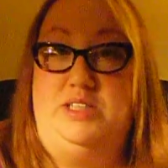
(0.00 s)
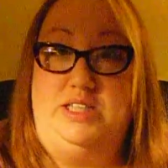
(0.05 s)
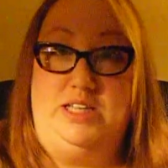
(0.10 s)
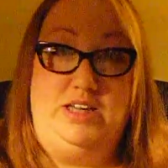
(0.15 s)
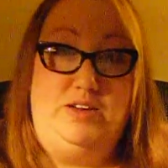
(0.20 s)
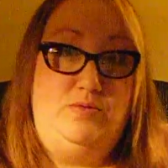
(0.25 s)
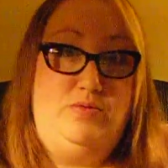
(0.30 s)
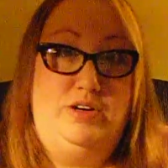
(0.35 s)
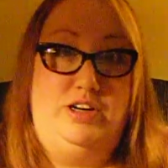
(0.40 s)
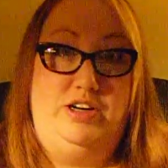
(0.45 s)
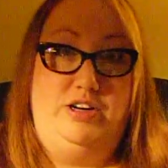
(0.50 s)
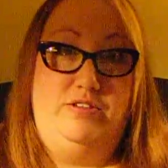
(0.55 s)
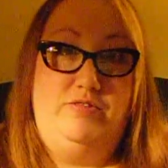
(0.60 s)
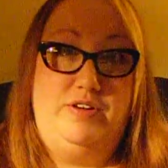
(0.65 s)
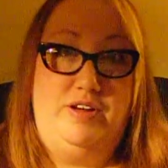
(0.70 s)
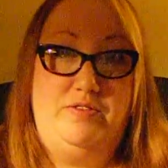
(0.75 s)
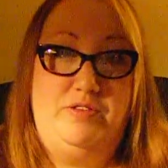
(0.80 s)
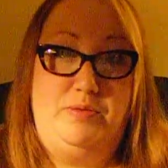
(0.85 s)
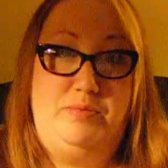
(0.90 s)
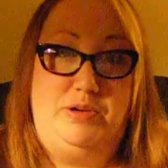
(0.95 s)
see what your
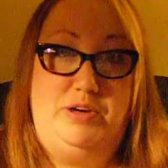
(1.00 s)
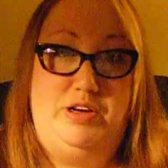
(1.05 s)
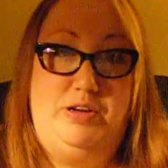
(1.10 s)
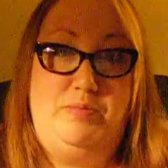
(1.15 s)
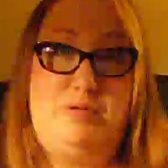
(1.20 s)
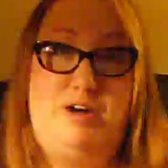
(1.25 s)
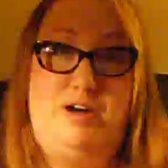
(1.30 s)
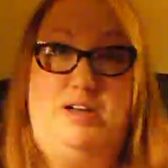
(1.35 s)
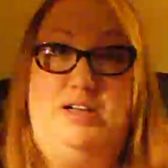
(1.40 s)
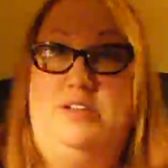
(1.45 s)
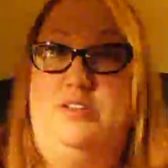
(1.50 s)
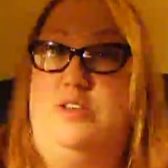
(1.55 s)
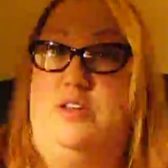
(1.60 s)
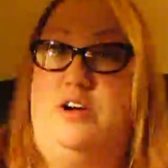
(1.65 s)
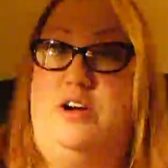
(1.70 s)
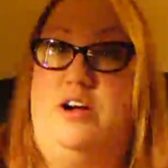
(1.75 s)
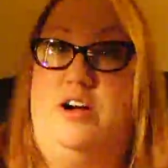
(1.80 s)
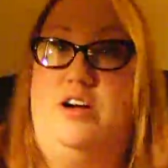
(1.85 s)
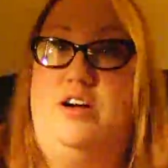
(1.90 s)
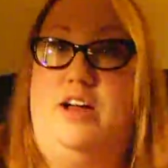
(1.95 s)
favorite beauty products
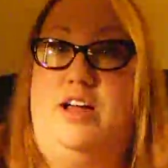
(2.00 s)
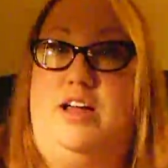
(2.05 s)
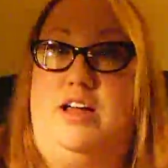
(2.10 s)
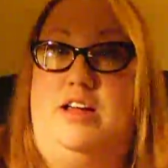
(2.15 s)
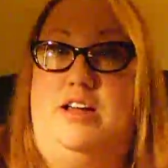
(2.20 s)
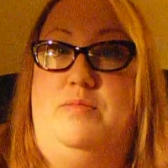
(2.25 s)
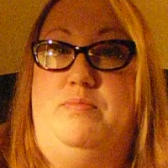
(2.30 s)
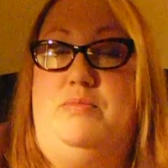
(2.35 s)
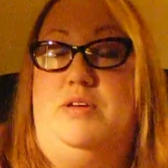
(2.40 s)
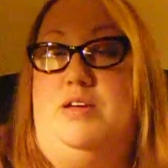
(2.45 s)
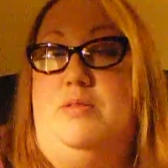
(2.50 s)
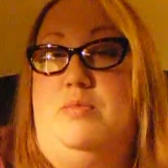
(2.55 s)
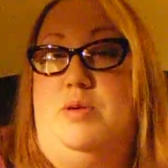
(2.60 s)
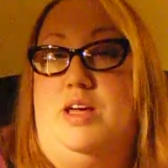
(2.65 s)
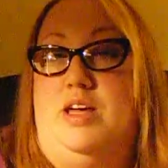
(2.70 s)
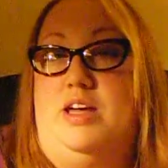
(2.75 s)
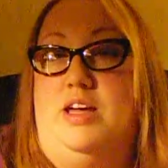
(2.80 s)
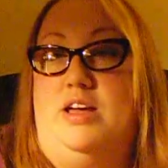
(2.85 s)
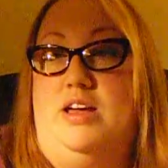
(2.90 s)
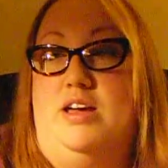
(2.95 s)
are, and
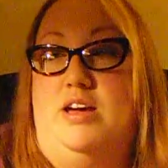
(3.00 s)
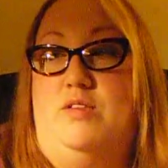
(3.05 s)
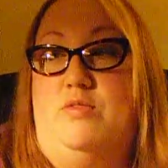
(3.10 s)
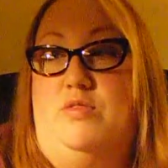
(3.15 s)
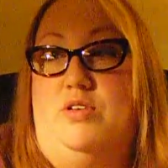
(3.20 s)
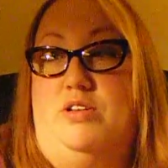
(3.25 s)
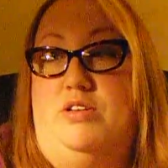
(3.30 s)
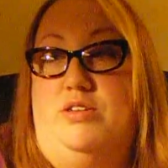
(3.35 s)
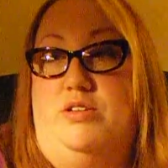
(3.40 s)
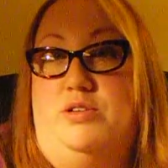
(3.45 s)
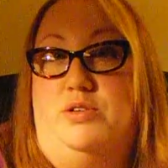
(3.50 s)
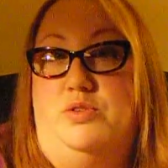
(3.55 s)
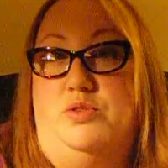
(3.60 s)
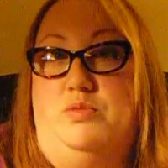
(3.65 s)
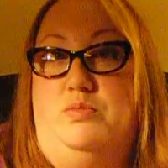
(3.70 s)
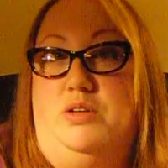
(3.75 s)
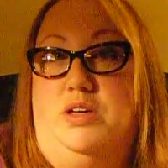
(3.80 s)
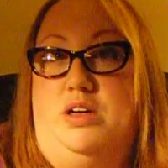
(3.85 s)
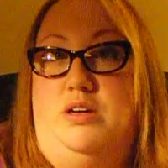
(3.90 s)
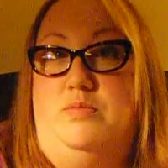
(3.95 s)
maybe one of those
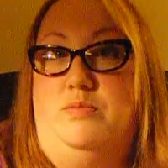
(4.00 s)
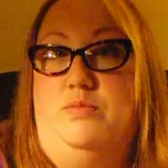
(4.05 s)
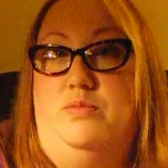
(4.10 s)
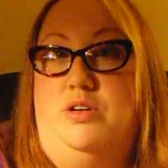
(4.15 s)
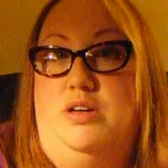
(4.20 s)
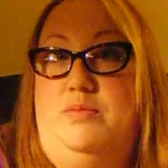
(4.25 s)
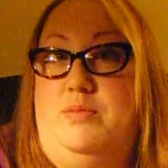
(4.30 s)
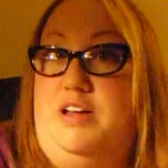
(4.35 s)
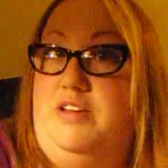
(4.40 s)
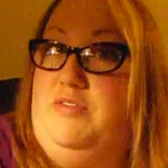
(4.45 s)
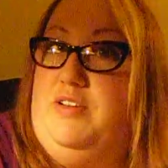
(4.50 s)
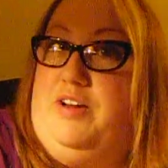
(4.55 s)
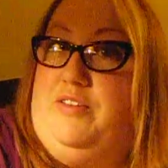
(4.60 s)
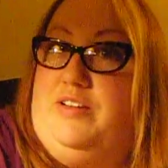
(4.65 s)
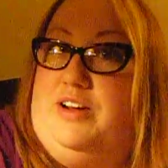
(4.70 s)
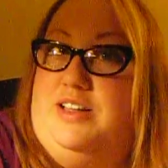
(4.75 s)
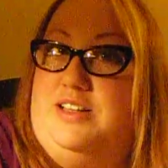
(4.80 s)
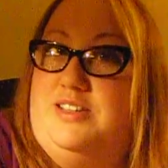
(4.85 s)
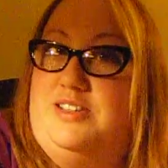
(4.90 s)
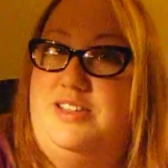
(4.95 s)
will become one of my
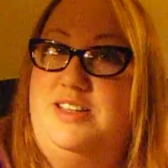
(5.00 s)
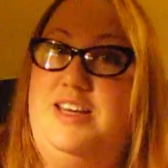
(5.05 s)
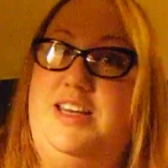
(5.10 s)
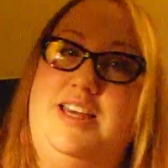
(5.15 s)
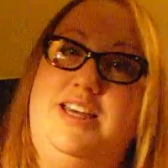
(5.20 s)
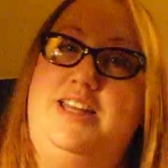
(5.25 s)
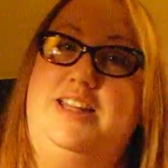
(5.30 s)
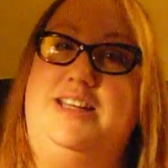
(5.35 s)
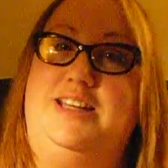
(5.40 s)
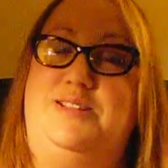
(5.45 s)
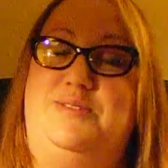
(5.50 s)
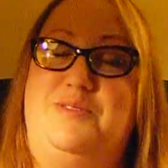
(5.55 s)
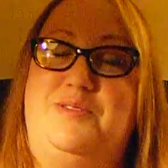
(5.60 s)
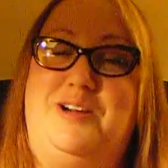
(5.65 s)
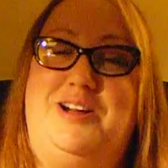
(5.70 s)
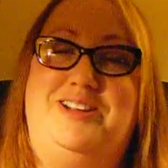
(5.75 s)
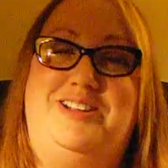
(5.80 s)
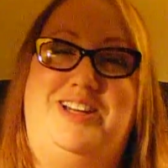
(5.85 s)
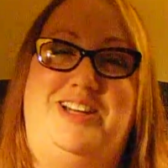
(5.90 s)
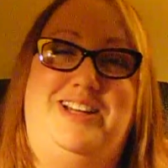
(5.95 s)
favorites. Thanks for
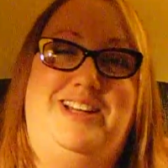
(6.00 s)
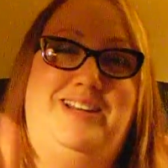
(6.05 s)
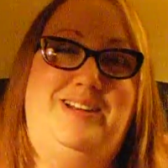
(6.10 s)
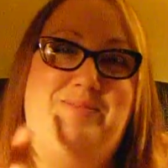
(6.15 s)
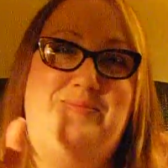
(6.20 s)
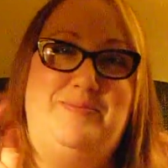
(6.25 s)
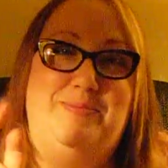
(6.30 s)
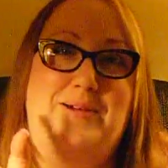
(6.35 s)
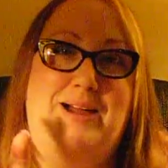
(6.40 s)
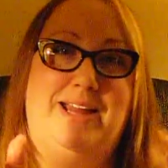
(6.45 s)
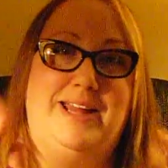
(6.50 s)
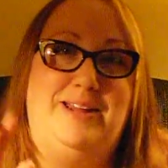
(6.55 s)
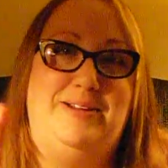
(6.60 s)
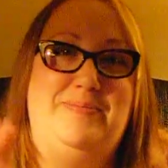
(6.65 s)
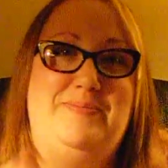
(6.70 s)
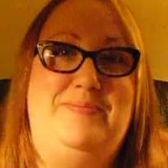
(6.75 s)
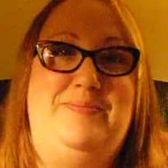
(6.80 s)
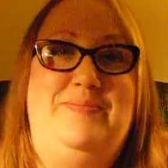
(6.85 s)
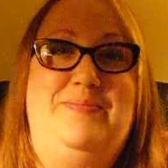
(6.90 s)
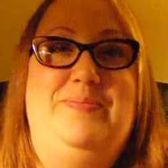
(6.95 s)
watching. Bye.